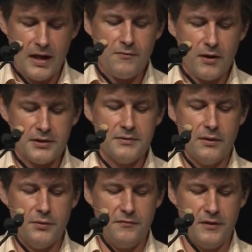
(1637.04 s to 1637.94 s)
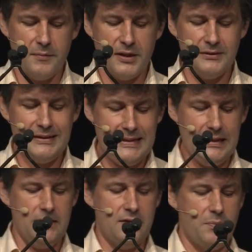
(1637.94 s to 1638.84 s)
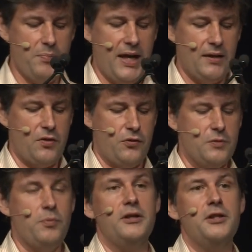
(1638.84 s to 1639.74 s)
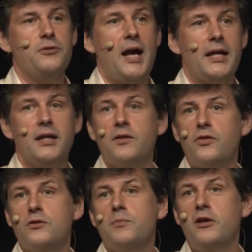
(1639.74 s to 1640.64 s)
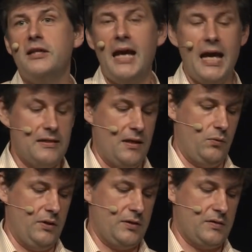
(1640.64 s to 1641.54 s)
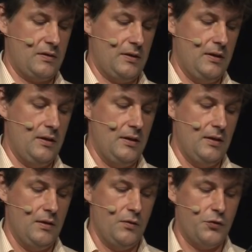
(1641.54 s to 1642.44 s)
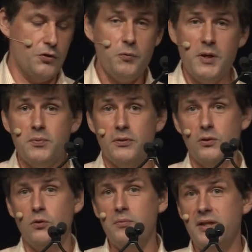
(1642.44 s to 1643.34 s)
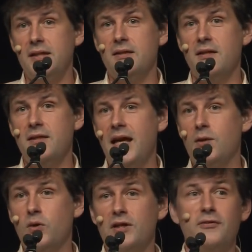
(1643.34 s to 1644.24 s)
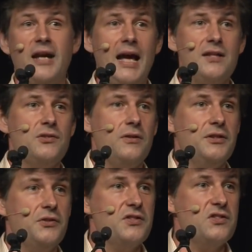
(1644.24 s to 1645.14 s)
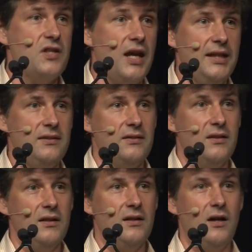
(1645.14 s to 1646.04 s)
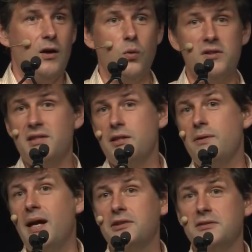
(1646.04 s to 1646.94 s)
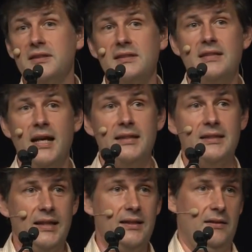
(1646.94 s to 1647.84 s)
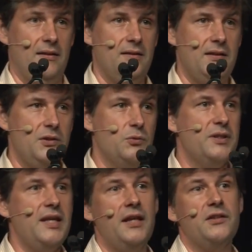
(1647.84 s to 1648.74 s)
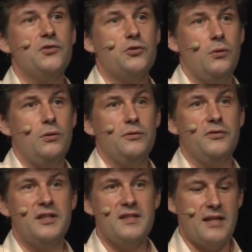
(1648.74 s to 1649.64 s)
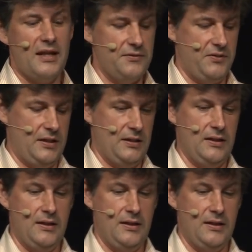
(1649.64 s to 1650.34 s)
I've argued that we fundamentally need to ban third-party tracking and third-party ad networks. For you people, it will mean that whatever ads are on your site are ones that you actually designed in. You regain control over the design of it.